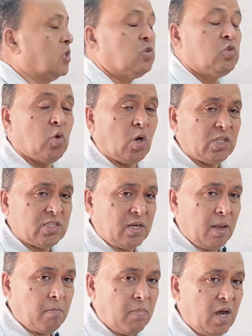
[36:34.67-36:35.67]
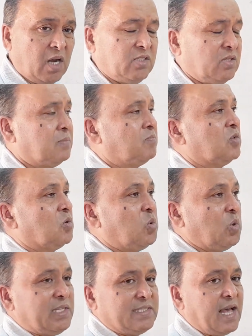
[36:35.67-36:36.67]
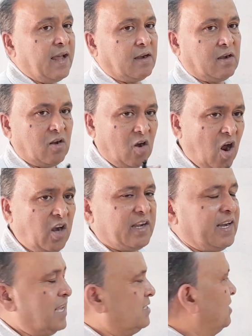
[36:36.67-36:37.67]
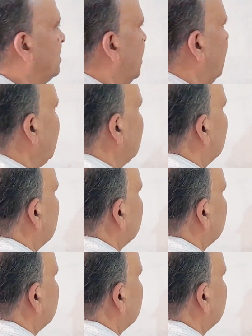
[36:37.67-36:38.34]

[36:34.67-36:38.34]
those numbers which are not rational,